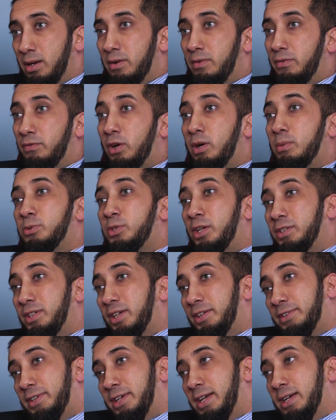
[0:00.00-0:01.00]
Verbs, on
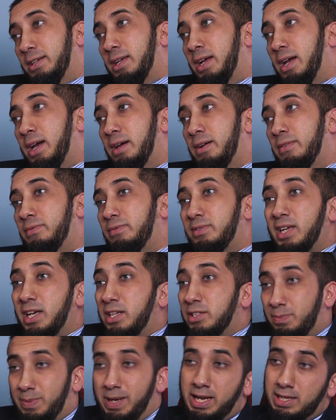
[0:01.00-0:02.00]
the other hand, have
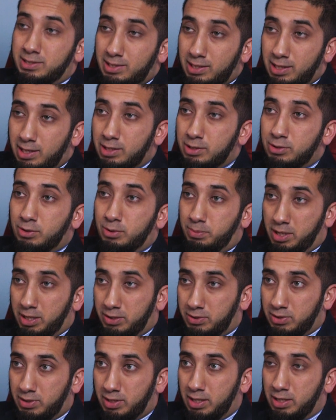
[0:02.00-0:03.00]
tense, past tense or
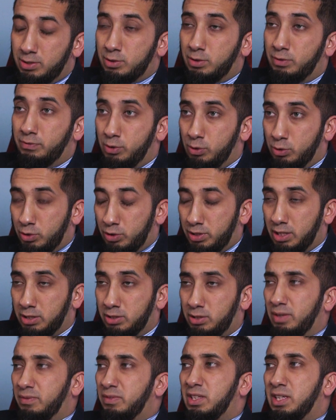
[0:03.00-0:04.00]
present tense or future
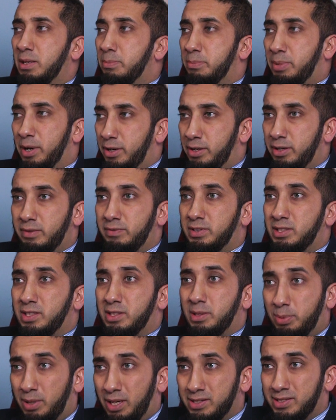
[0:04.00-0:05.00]
tense. Even the imperative is
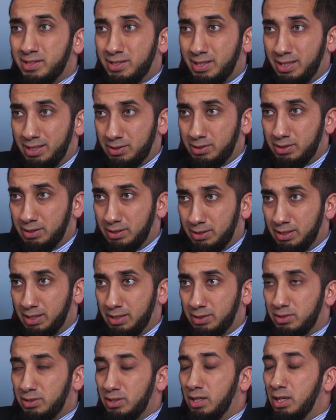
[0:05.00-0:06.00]
in the present tense in a
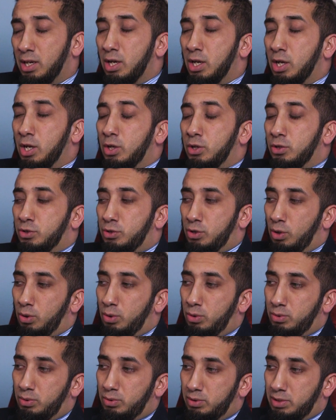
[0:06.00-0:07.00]
sense.
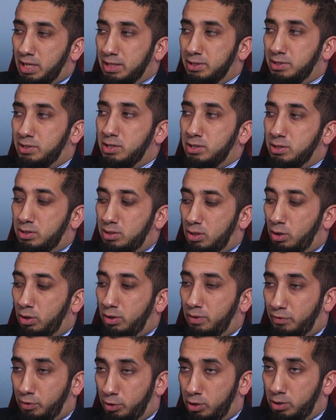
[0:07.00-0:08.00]
So tenses
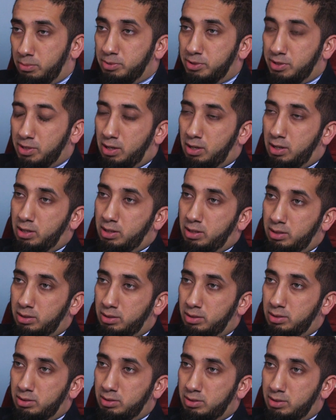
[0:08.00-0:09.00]
or verbs are
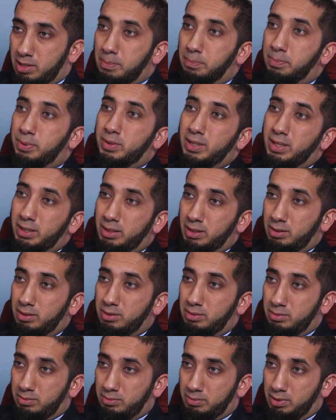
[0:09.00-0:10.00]
temporary
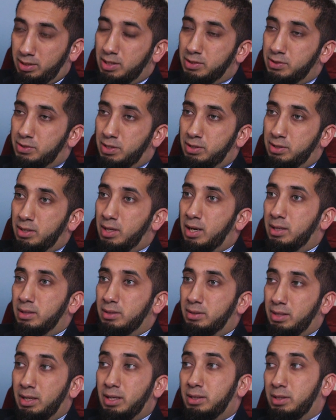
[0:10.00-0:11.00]
because
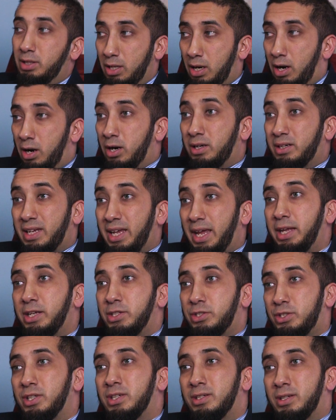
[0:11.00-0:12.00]
they are
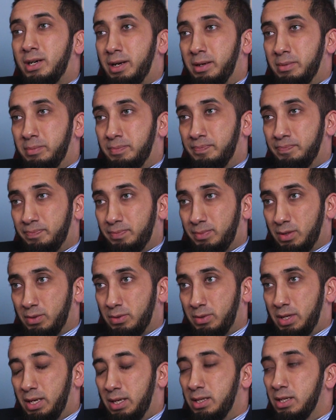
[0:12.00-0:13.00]
caged in time.
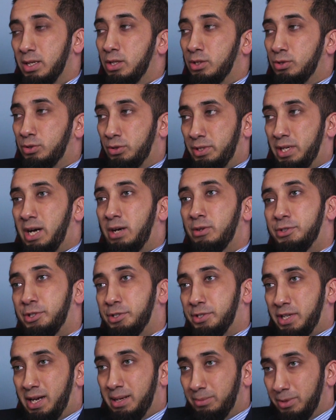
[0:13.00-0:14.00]
Okay? So nouns
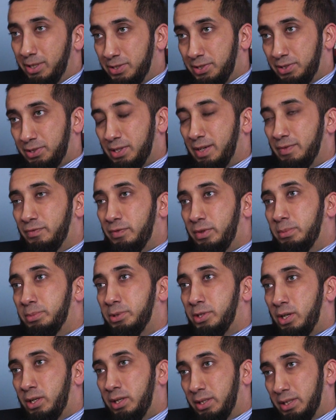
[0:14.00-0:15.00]
are timeless and
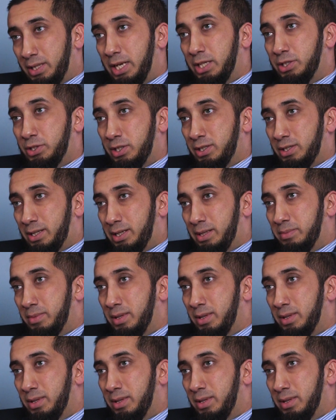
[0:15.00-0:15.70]
verbs are caged in time.